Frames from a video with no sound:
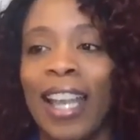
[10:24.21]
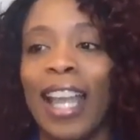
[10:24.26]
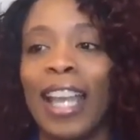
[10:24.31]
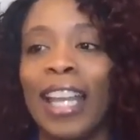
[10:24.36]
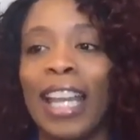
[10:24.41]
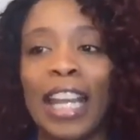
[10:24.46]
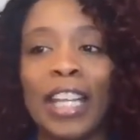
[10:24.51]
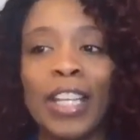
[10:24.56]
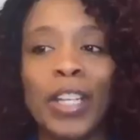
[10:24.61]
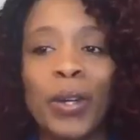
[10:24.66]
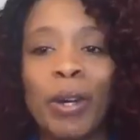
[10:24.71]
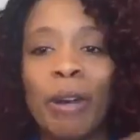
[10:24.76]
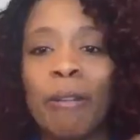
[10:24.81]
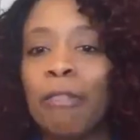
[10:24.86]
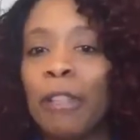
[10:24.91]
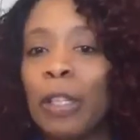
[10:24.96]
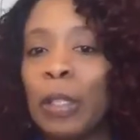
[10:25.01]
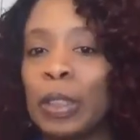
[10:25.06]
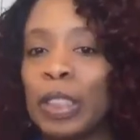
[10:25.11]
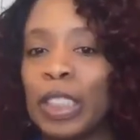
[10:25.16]
And I know
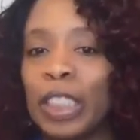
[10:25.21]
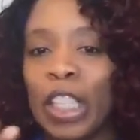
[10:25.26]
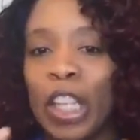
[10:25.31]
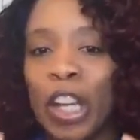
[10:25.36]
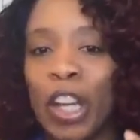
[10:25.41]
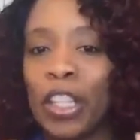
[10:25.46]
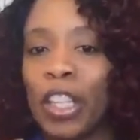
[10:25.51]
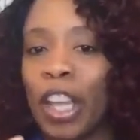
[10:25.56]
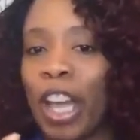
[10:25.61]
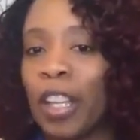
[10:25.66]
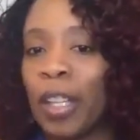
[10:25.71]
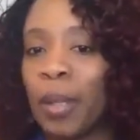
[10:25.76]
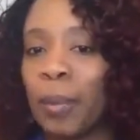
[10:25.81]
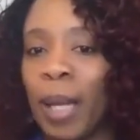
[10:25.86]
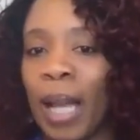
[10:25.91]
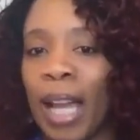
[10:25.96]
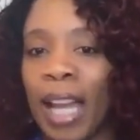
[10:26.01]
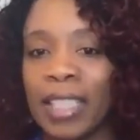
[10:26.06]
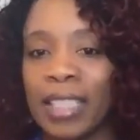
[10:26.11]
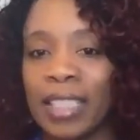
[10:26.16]
I'm focusing on all the
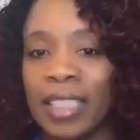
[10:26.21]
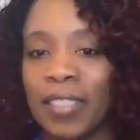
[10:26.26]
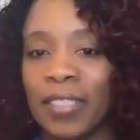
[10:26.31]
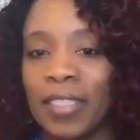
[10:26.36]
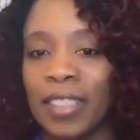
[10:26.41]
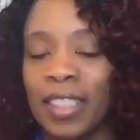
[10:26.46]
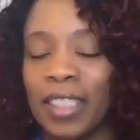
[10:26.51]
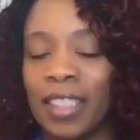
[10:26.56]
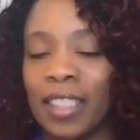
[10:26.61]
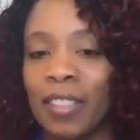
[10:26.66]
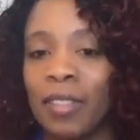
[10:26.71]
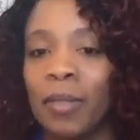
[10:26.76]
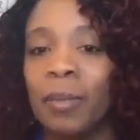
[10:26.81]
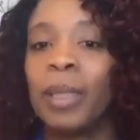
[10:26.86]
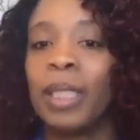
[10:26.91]
positive stuff,